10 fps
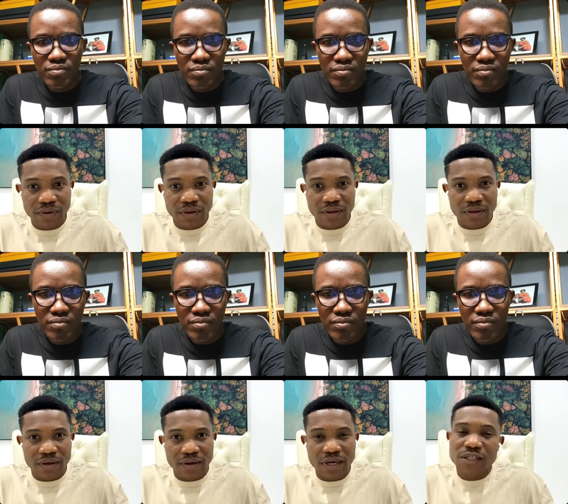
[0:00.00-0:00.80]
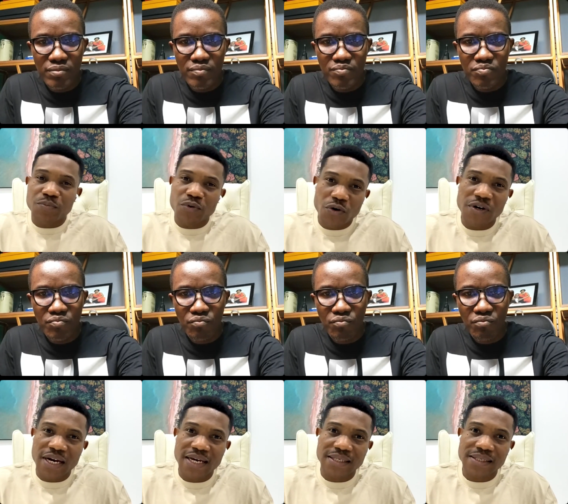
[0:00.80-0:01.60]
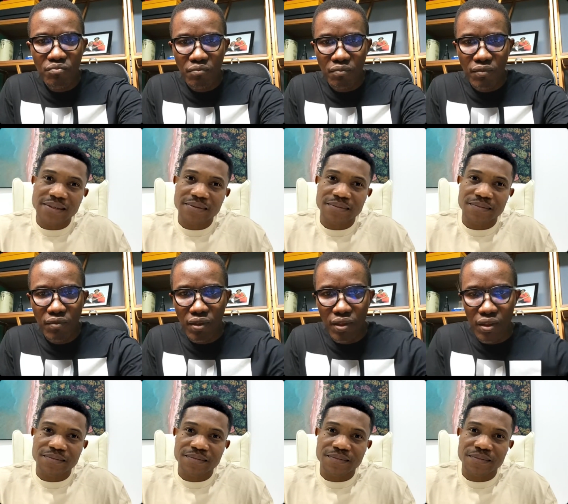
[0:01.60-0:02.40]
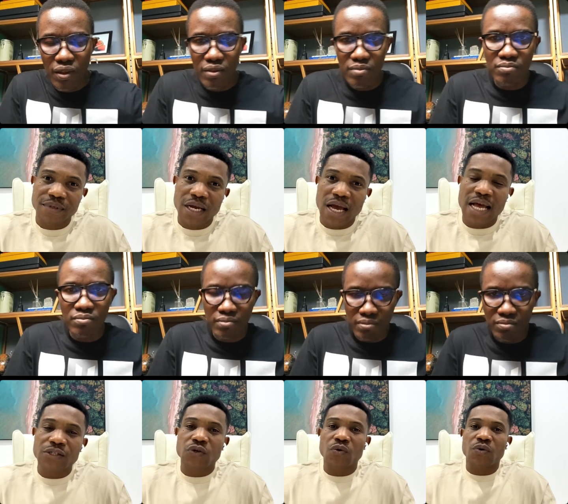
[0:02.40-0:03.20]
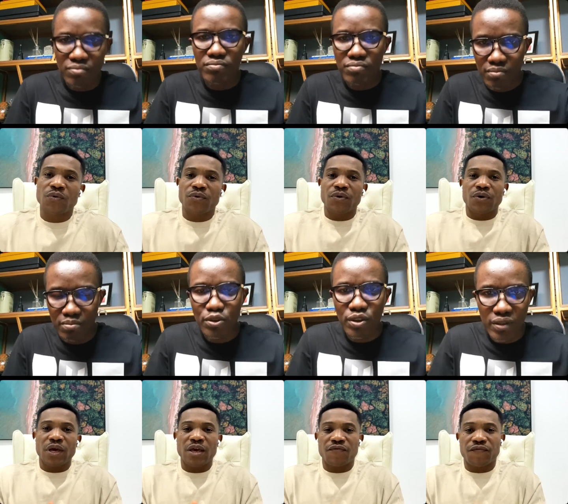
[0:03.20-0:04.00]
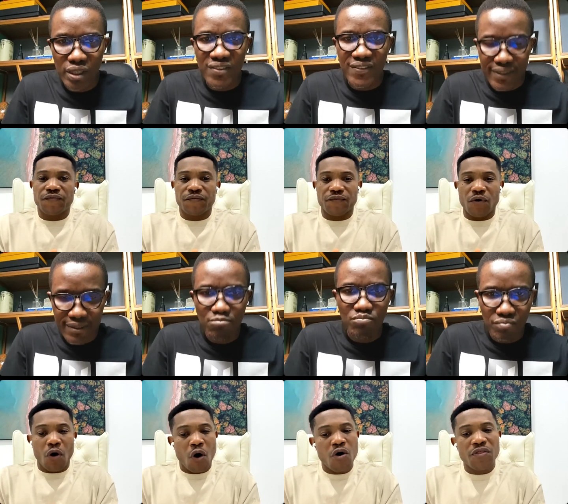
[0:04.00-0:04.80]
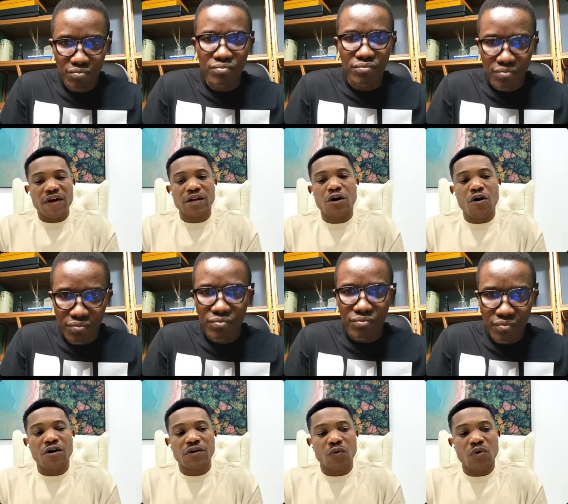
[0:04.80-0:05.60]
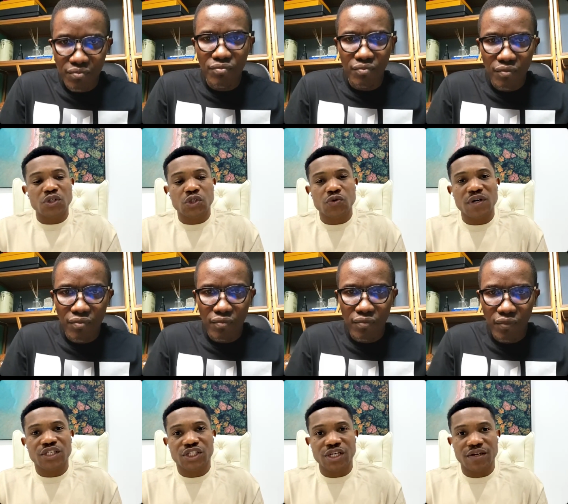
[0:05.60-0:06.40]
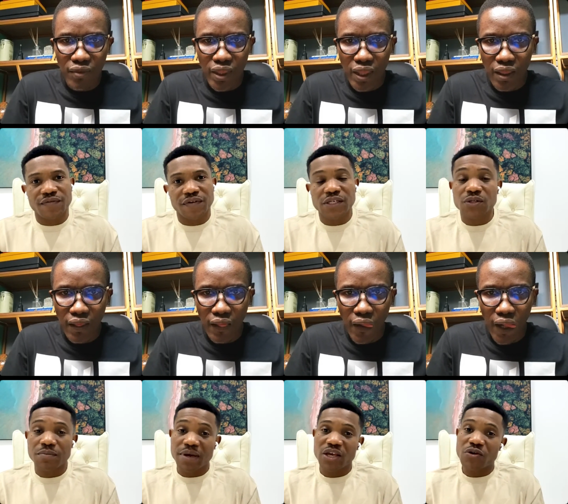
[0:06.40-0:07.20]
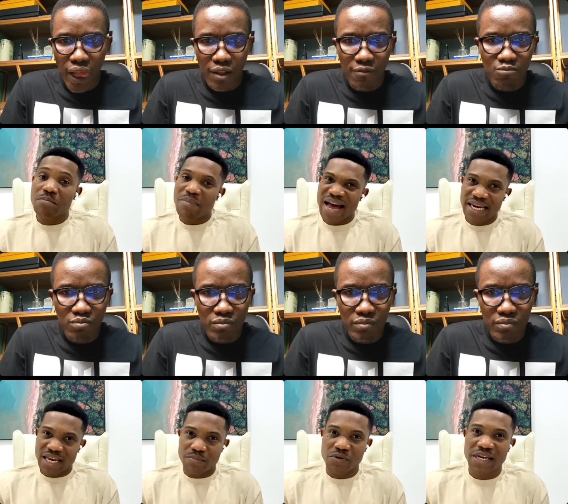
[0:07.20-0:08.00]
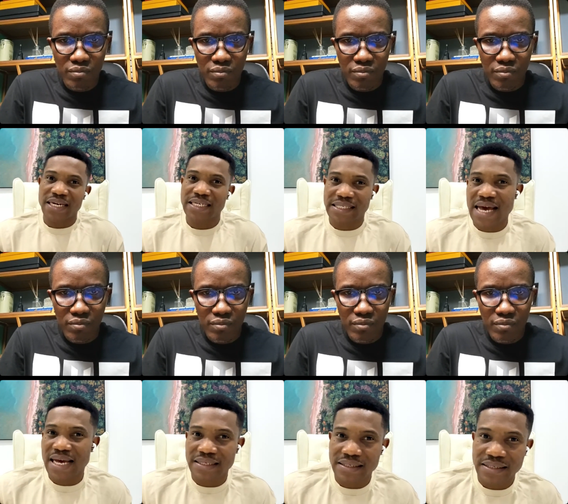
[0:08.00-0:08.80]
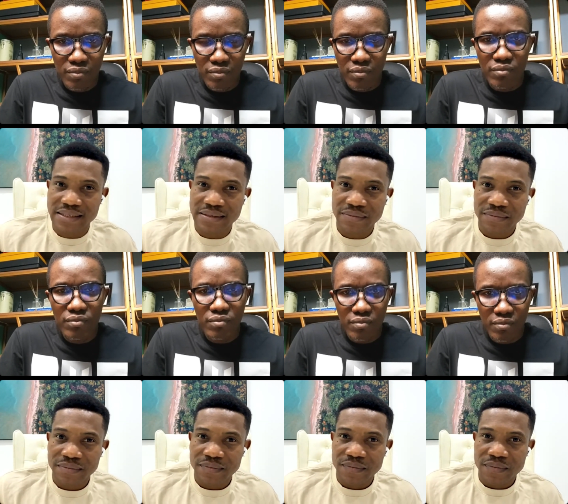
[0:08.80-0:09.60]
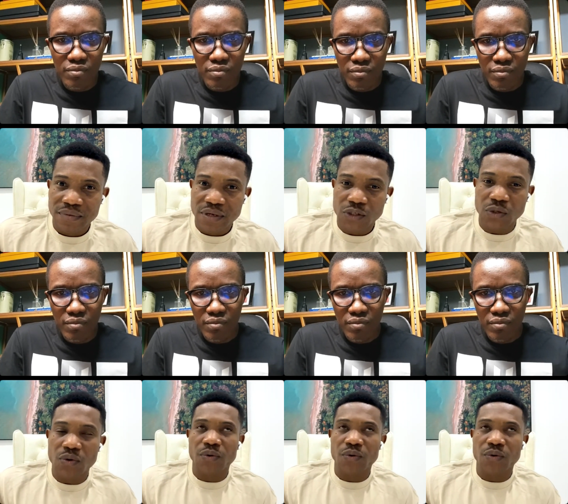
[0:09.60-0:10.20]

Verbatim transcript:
Speaker 1: is brokenness. Mm. And so, brokenness. all that God wants to achieve is to make you malleable in His hands. So,